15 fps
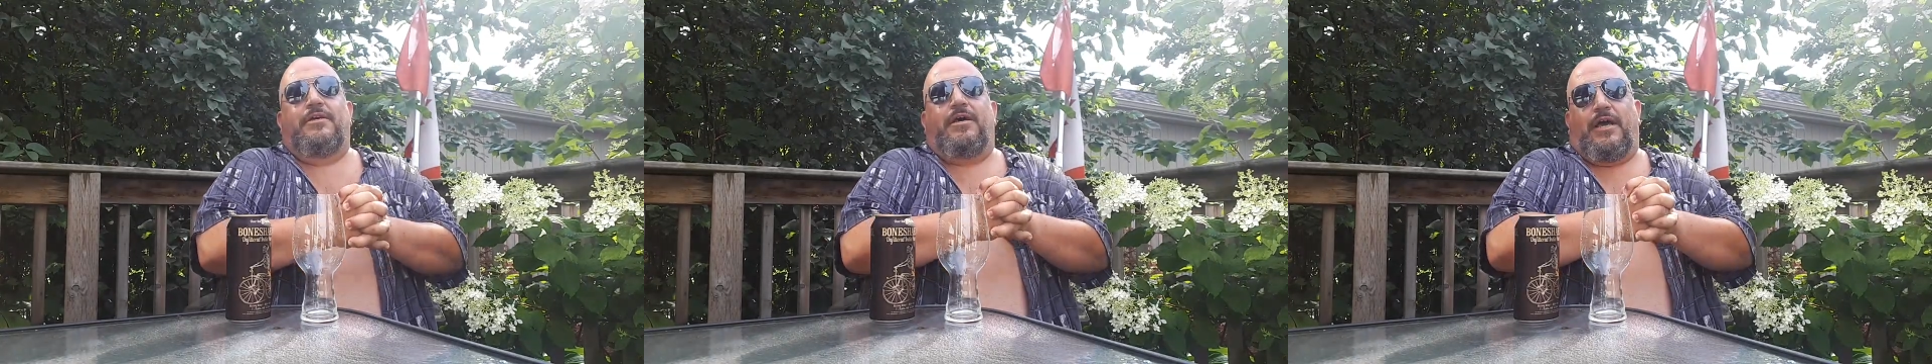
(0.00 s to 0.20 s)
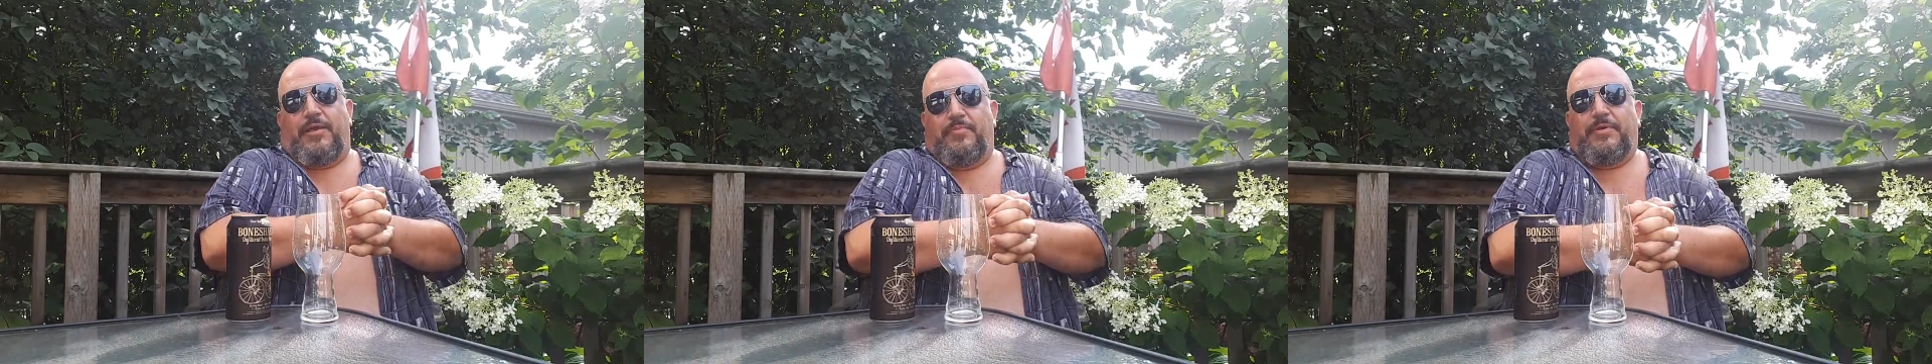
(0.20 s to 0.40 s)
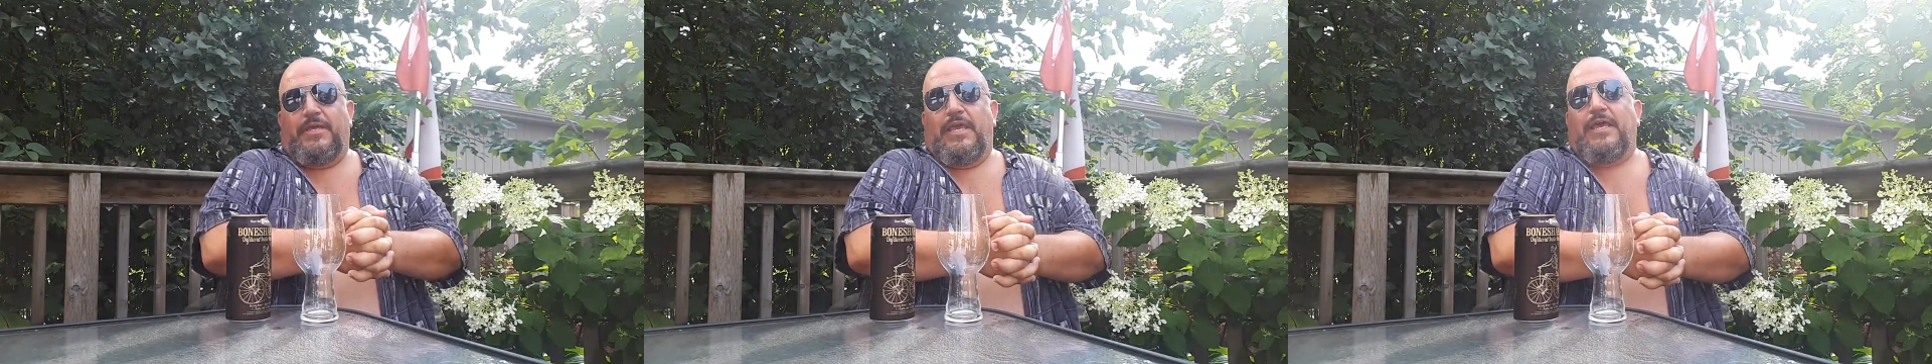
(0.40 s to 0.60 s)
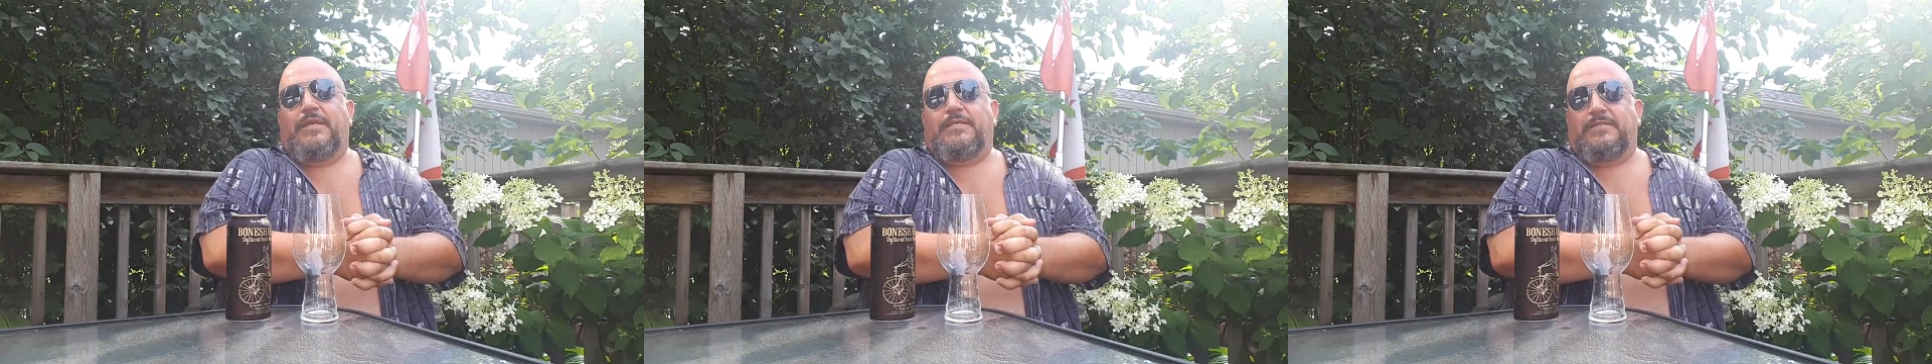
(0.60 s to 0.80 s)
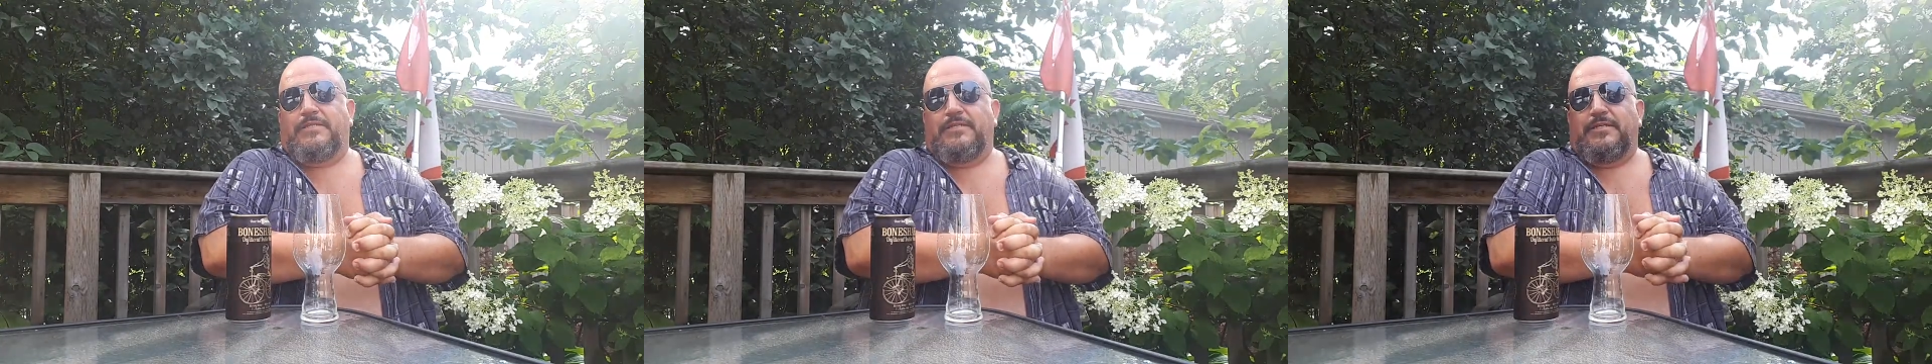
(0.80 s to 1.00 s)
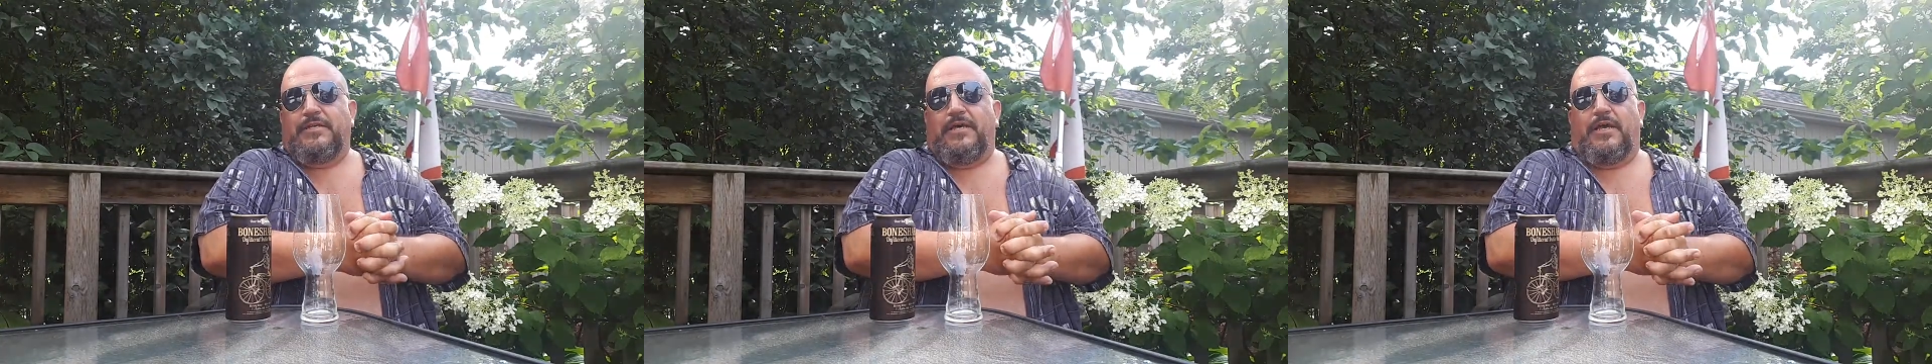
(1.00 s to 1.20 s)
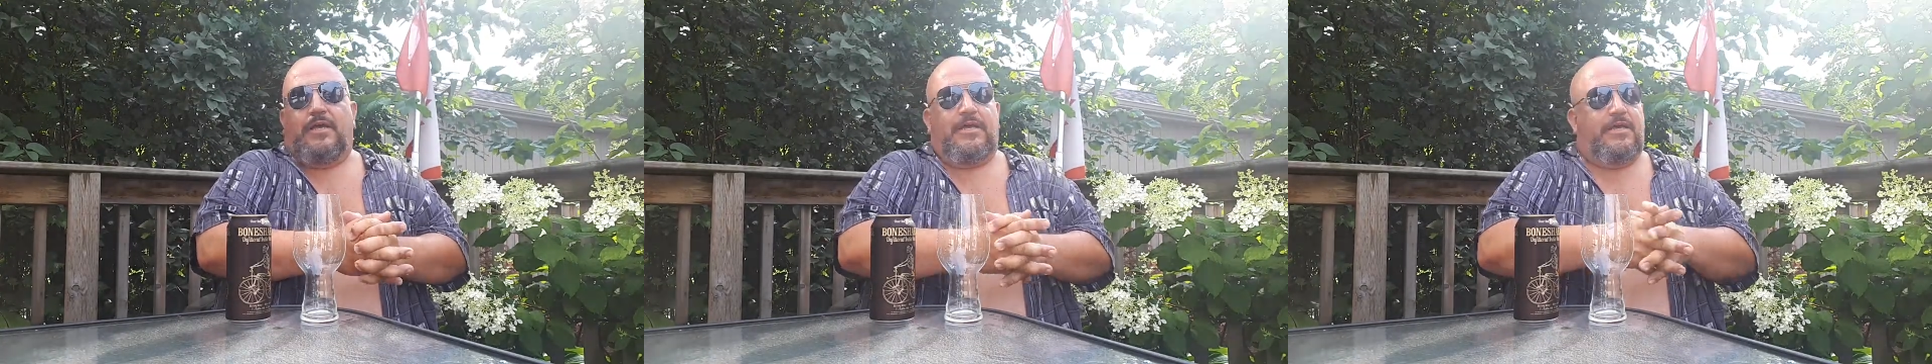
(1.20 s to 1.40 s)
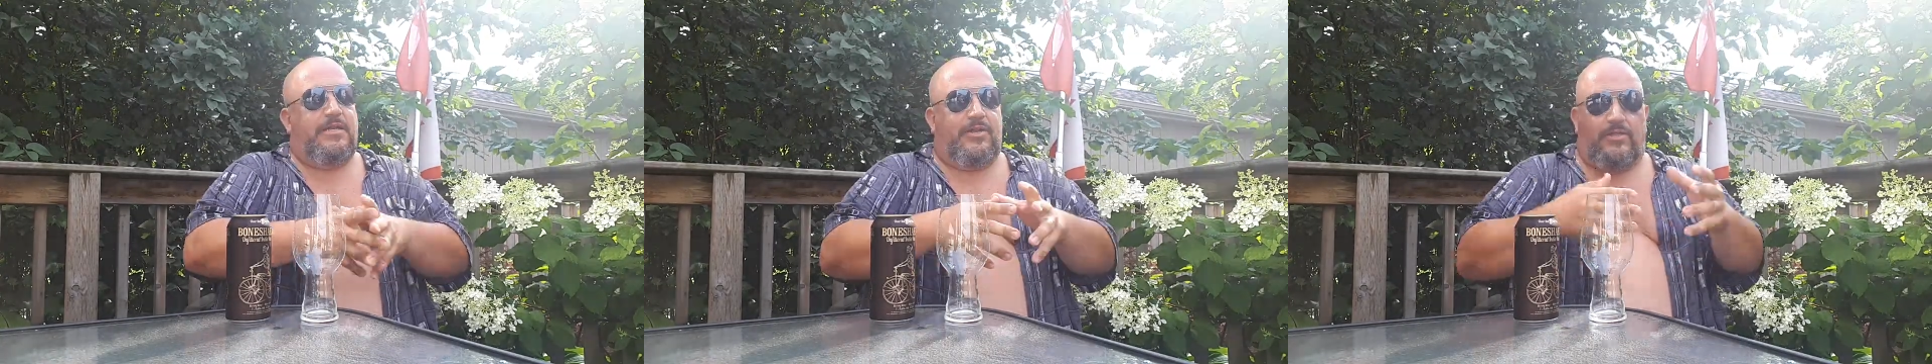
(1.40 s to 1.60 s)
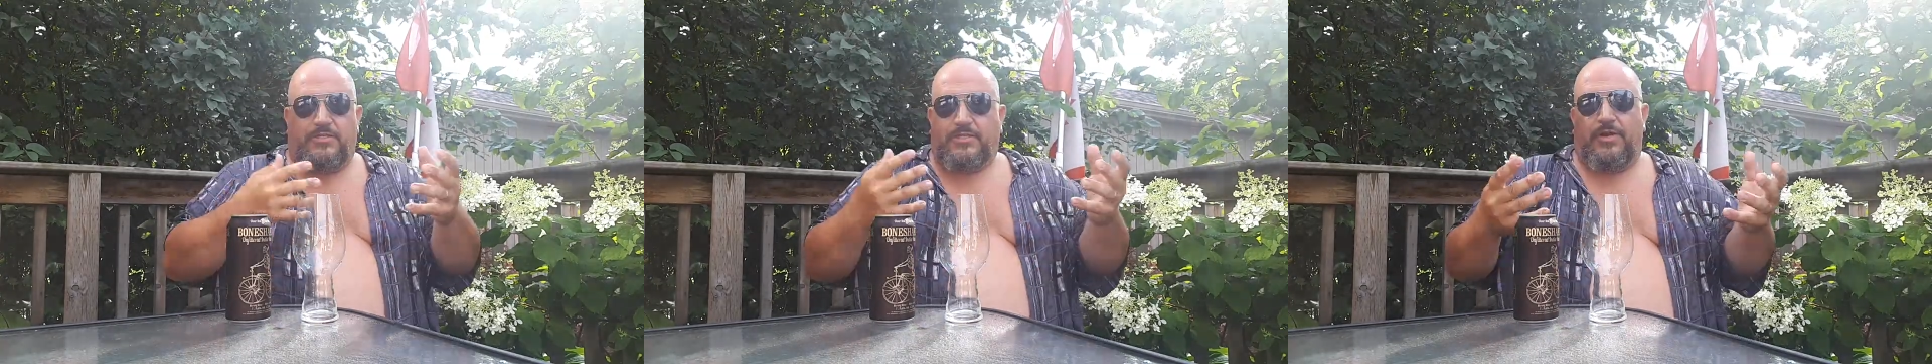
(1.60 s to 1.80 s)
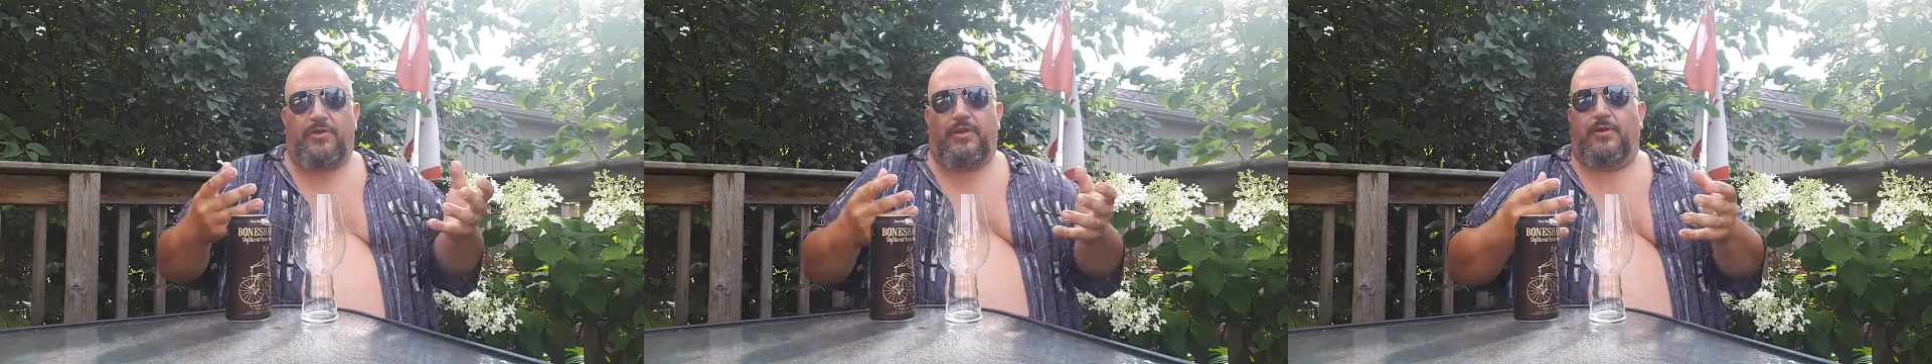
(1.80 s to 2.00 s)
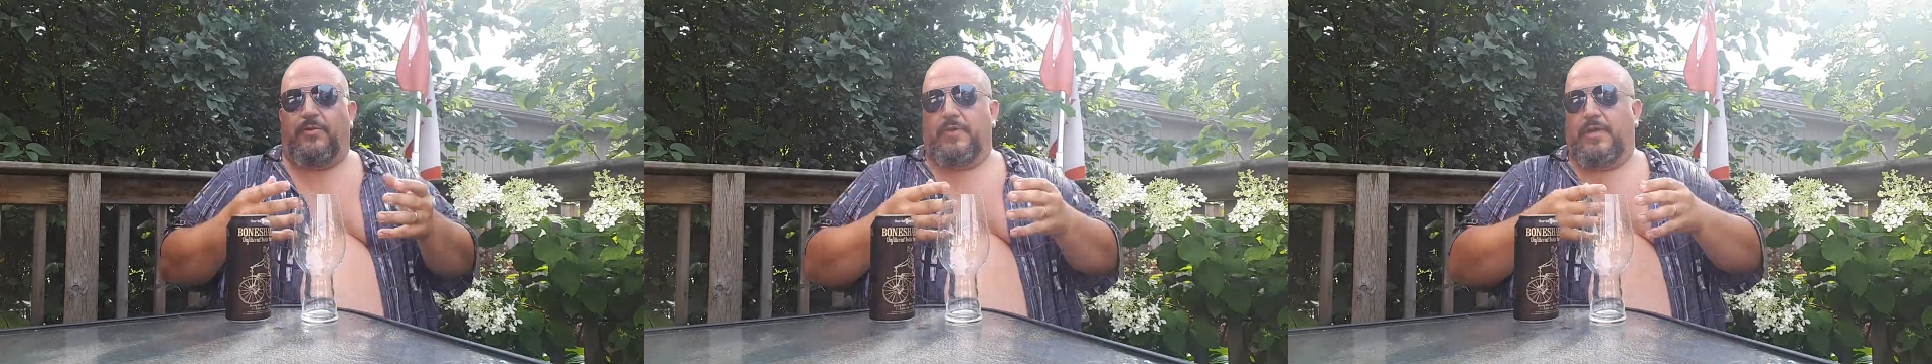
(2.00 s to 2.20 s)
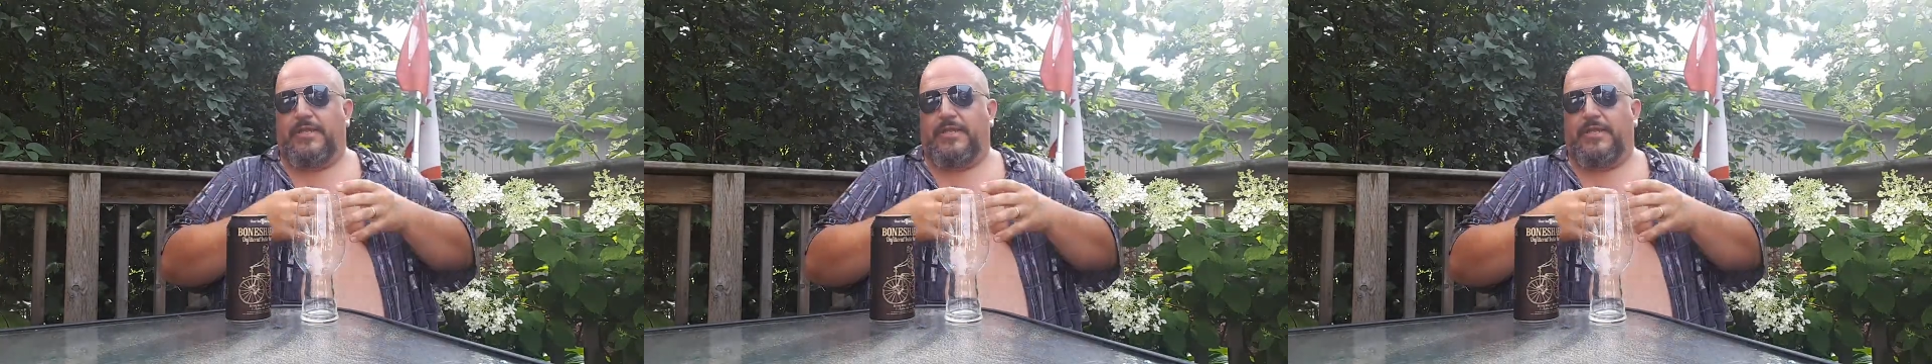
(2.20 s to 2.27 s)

IPAs uh, in Ontario.